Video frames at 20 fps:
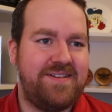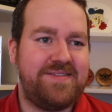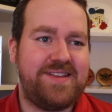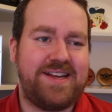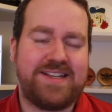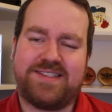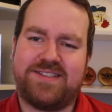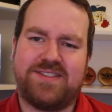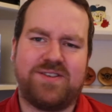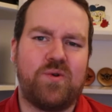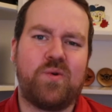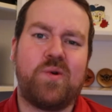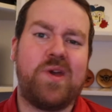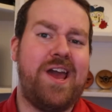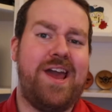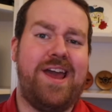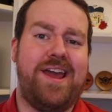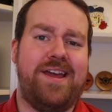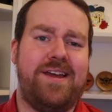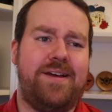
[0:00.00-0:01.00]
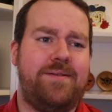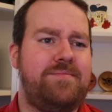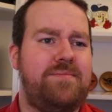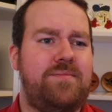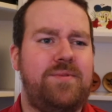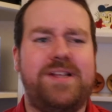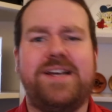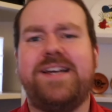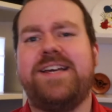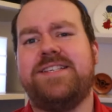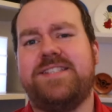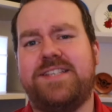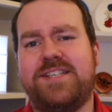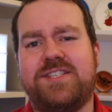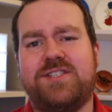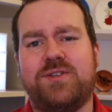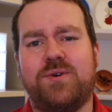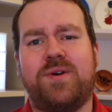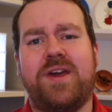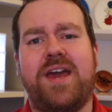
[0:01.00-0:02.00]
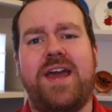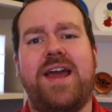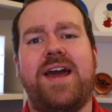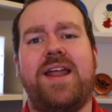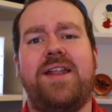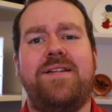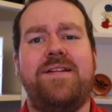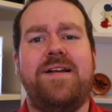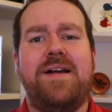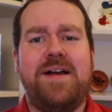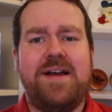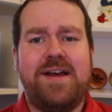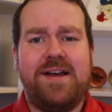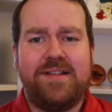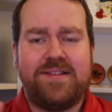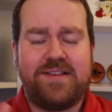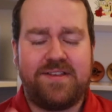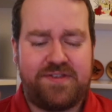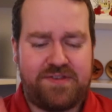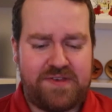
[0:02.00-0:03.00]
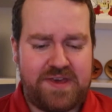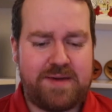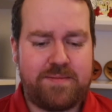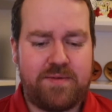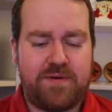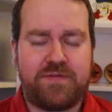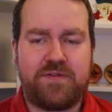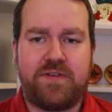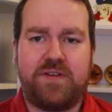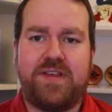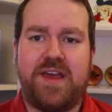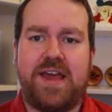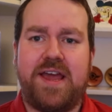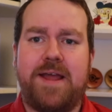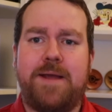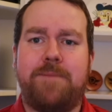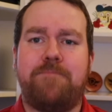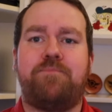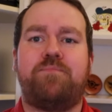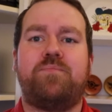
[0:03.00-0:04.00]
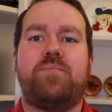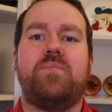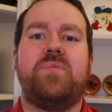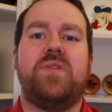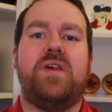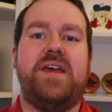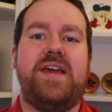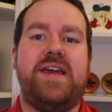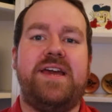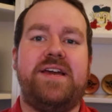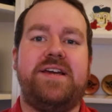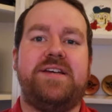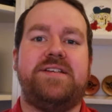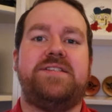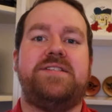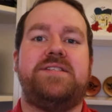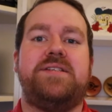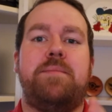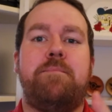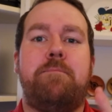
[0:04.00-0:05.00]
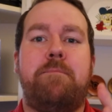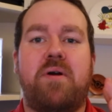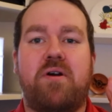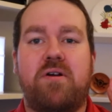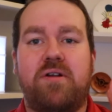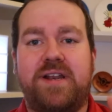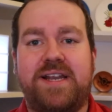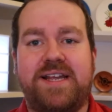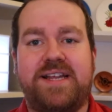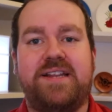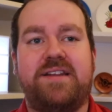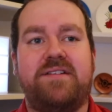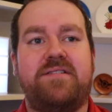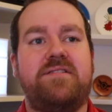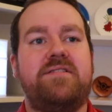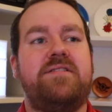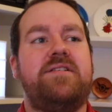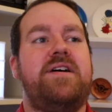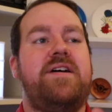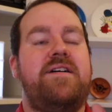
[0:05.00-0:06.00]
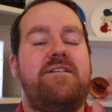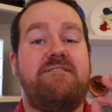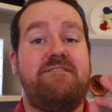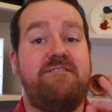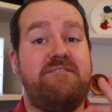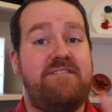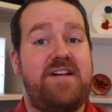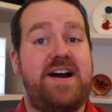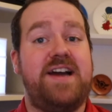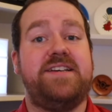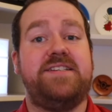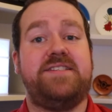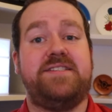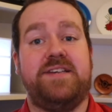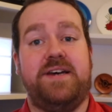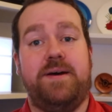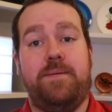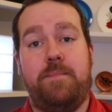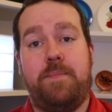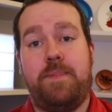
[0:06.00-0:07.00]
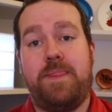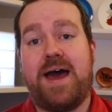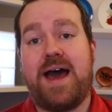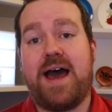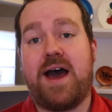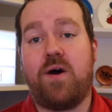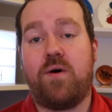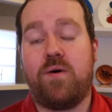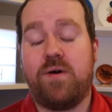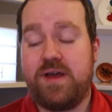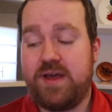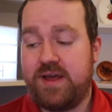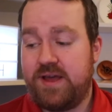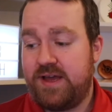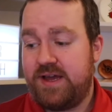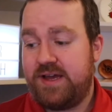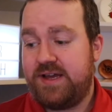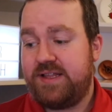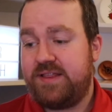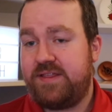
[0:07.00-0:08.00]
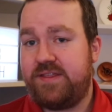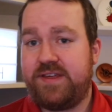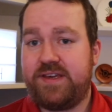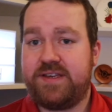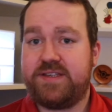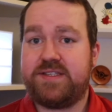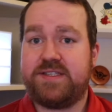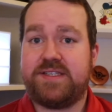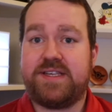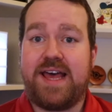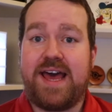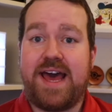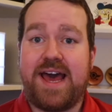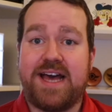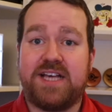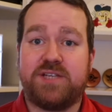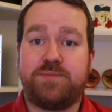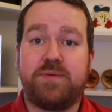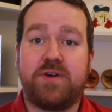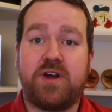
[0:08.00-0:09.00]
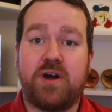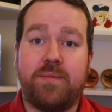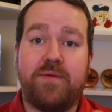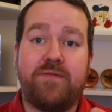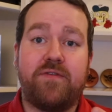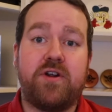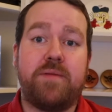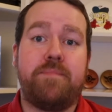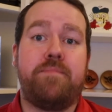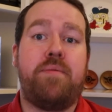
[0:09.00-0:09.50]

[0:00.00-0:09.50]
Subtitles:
okay. Well, I guess it's okay, and the theme of today is Berliner Weisse. Now, this has become a very